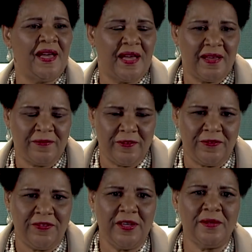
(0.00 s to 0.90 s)
I
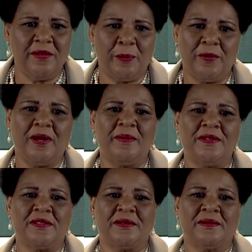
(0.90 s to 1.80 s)
fulfilled the
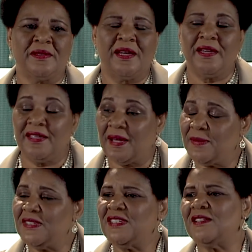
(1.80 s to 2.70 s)
promise, and I'm
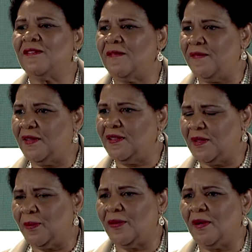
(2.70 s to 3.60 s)
still fulfilling the
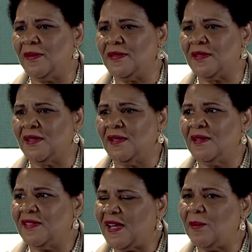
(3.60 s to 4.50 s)
promise
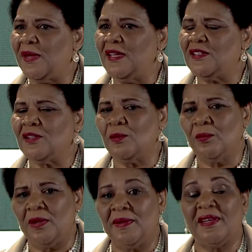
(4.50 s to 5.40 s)
that I made to the
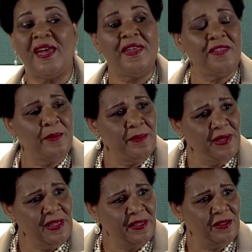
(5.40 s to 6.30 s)
women and the
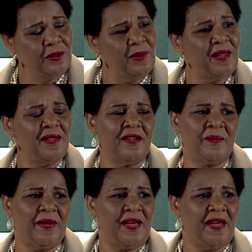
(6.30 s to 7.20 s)
men who I left
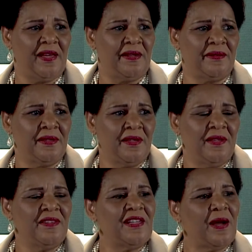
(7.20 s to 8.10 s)
behind,
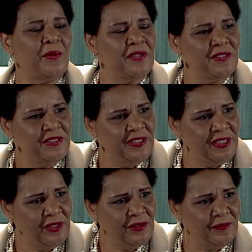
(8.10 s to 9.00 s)
that I will continue to